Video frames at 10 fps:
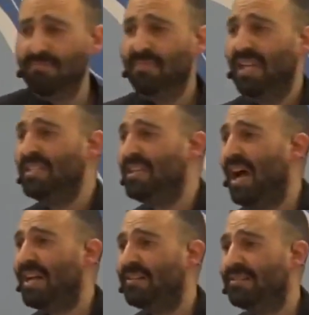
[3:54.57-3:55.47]
He's
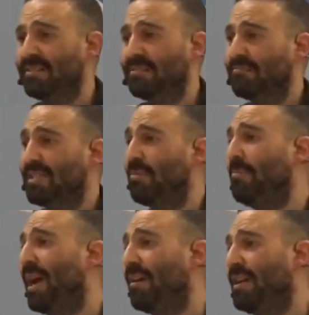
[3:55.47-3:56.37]
not. They were
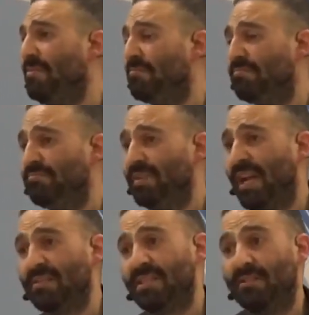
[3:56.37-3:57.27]
married. And
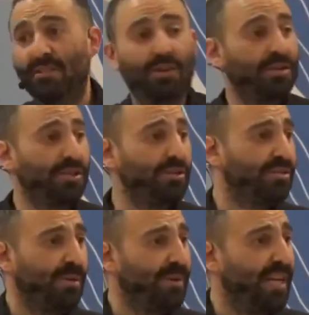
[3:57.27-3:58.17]
I said, do you go to church?
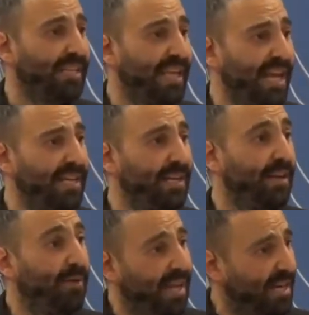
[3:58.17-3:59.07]
Someone like that. And
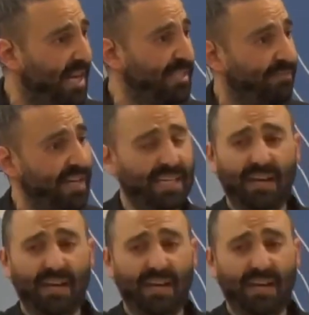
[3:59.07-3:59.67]
we had a nice, friendly